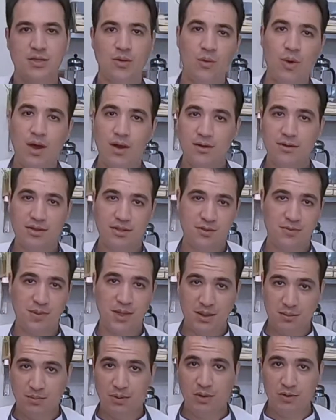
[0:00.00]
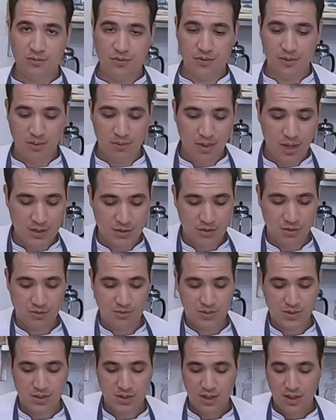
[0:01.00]
is the water that's being pulled from the
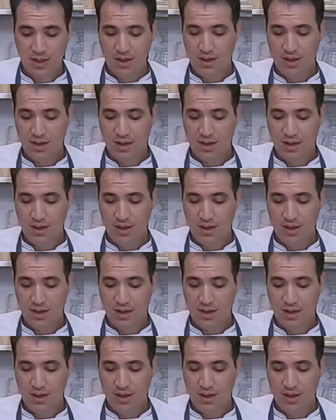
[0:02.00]
mushrooms.